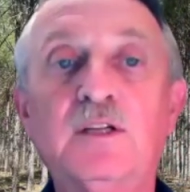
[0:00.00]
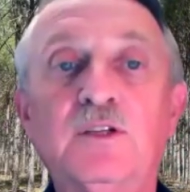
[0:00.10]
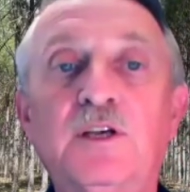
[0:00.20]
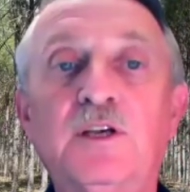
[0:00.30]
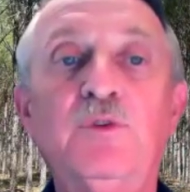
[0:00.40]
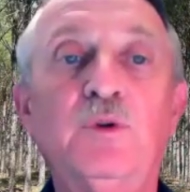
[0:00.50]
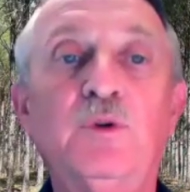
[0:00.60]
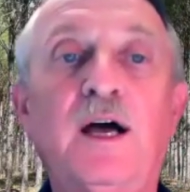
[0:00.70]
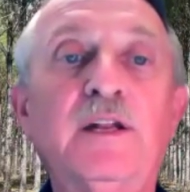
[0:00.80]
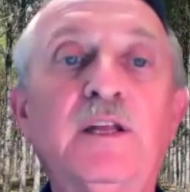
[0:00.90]
to give you an
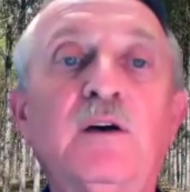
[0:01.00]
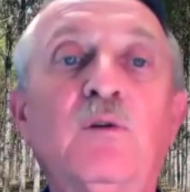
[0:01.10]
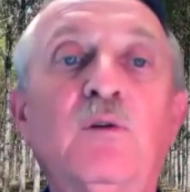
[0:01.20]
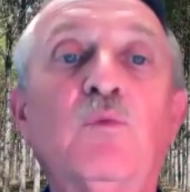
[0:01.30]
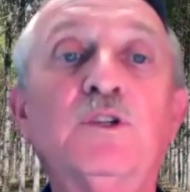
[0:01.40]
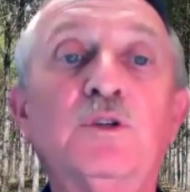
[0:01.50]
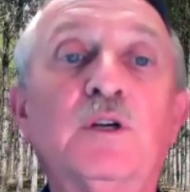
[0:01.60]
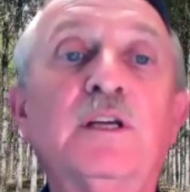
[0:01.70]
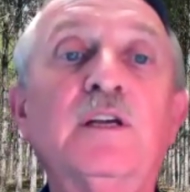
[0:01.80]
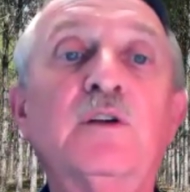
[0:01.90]
idea of what
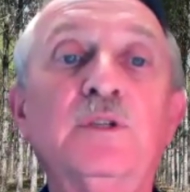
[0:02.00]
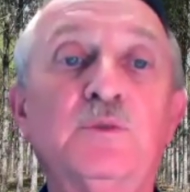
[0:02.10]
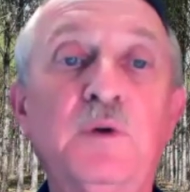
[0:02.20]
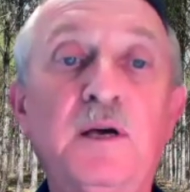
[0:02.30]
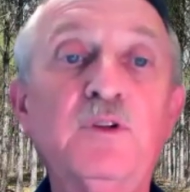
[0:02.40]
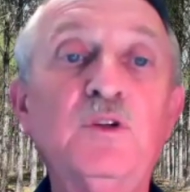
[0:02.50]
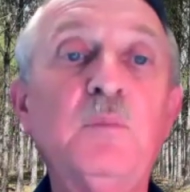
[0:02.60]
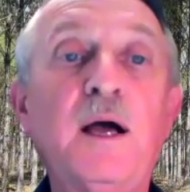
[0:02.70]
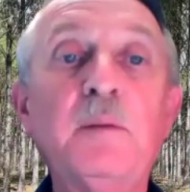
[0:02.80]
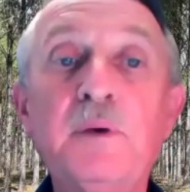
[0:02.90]
your increased revenue
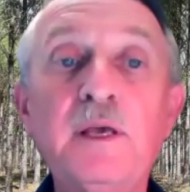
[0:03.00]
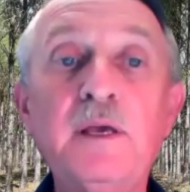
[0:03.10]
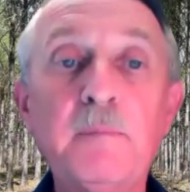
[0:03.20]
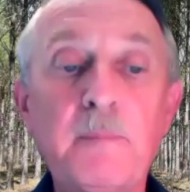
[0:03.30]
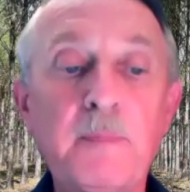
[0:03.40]
might be.